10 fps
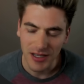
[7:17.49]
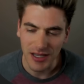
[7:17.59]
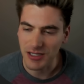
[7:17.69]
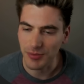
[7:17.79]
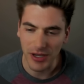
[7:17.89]

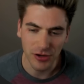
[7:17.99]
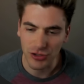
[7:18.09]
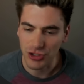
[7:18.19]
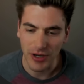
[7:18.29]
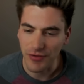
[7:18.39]
explain, or
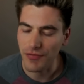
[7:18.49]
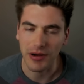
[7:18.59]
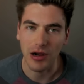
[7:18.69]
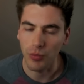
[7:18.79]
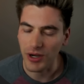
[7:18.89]
just try to
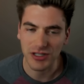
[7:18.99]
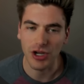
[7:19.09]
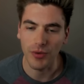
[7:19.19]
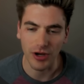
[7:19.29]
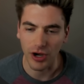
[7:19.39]
figure out what's
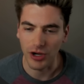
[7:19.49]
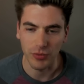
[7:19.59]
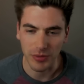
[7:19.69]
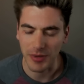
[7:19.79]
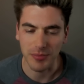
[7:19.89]
going on
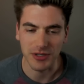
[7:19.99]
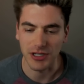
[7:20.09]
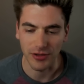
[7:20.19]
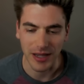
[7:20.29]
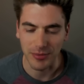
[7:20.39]
with my
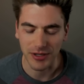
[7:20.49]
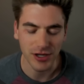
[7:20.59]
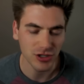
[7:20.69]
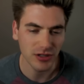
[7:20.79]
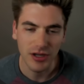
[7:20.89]
particular
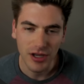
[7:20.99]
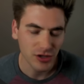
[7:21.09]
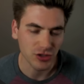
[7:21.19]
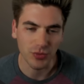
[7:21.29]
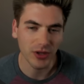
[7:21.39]
application.
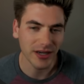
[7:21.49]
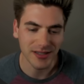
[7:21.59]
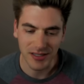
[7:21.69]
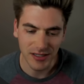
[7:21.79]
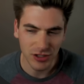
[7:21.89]
So the really nice
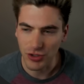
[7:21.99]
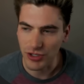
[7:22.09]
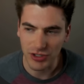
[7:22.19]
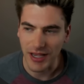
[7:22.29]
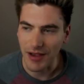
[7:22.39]
thing is you can
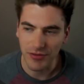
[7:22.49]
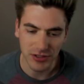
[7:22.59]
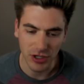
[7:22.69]
just have this